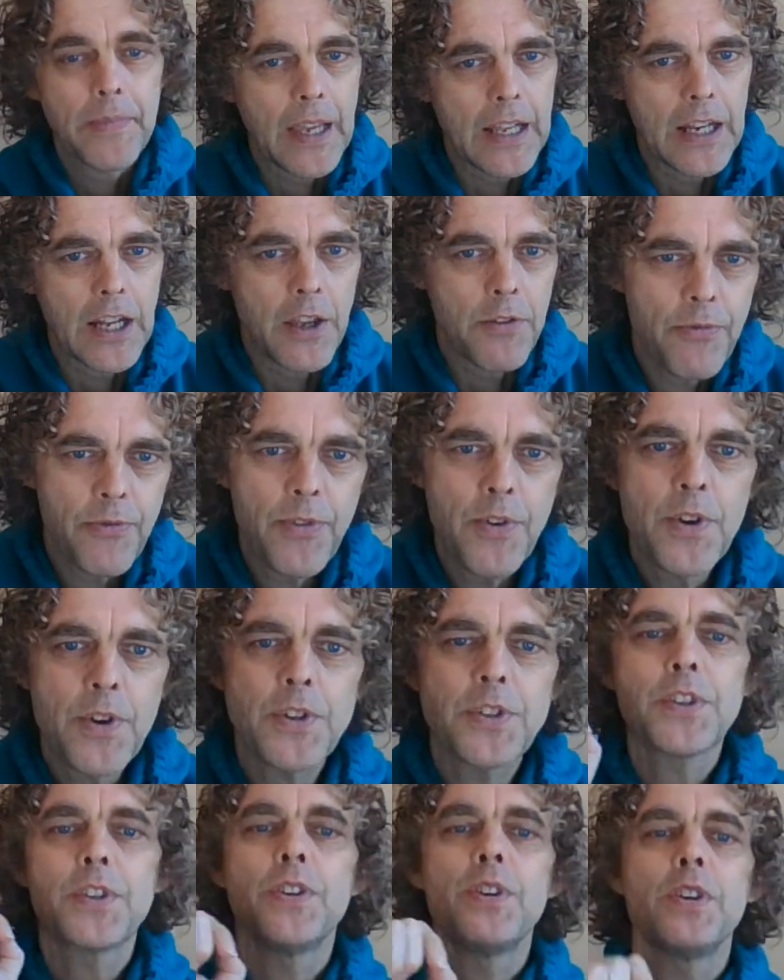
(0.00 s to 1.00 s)
And I
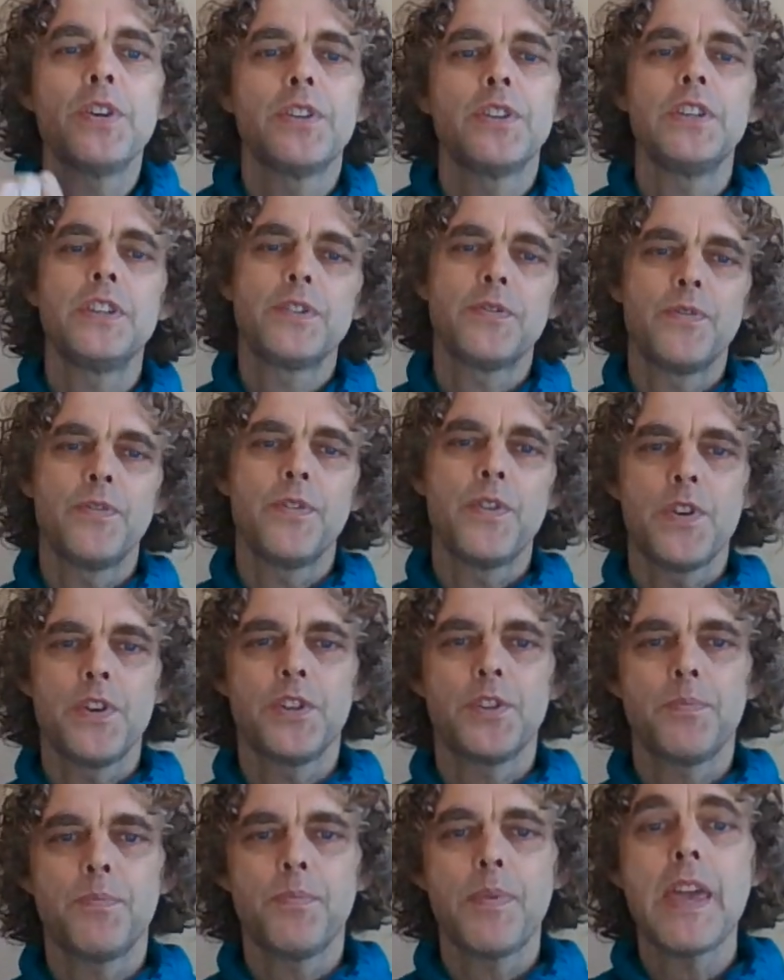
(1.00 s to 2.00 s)
first heard this verse